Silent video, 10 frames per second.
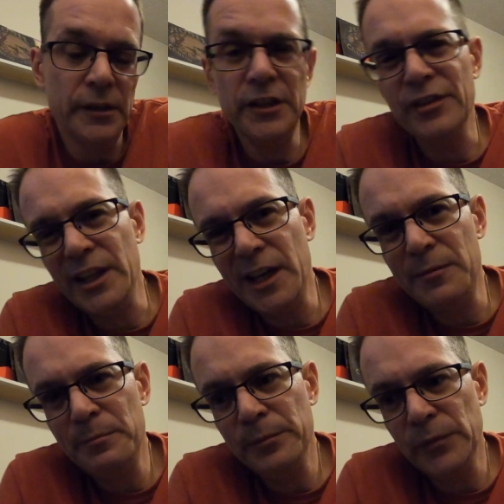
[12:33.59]
And even
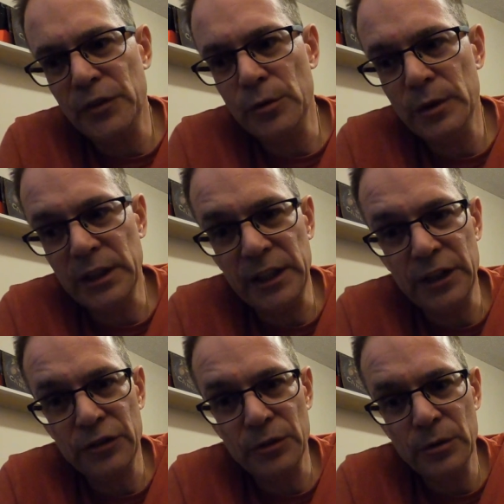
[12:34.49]
then, do you really
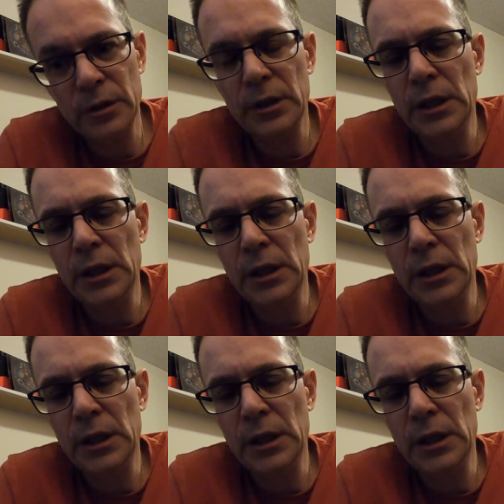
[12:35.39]
need to?